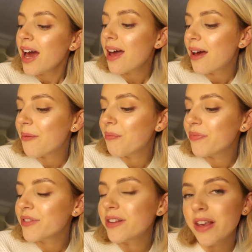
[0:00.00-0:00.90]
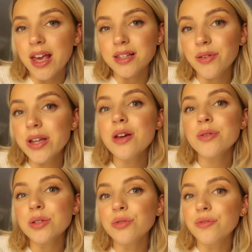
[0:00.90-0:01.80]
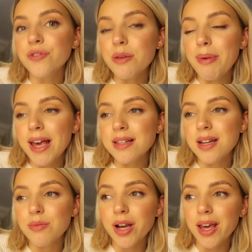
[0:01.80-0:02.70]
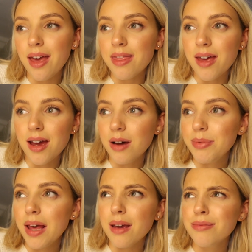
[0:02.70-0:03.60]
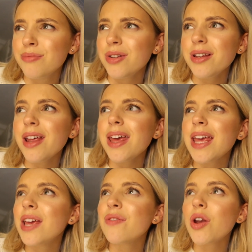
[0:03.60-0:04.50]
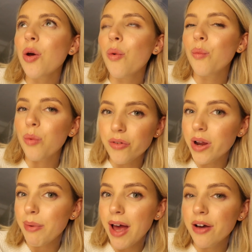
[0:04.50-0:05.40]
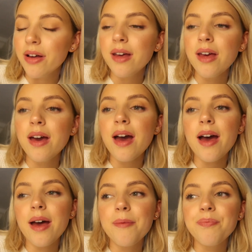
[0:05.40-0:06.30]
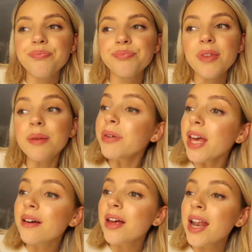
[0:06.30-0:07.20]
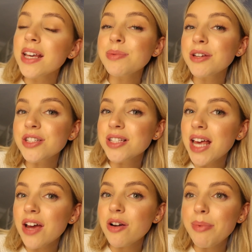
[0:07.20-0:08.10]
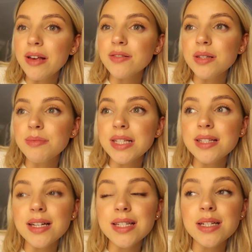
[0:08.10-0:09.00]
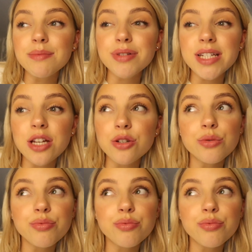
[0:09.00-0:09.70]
So yeah, so I know it's all for the best. And when I get there, I'll be like, what did I even worry about? But yeah, and I spoke to Sarah about some exciting potential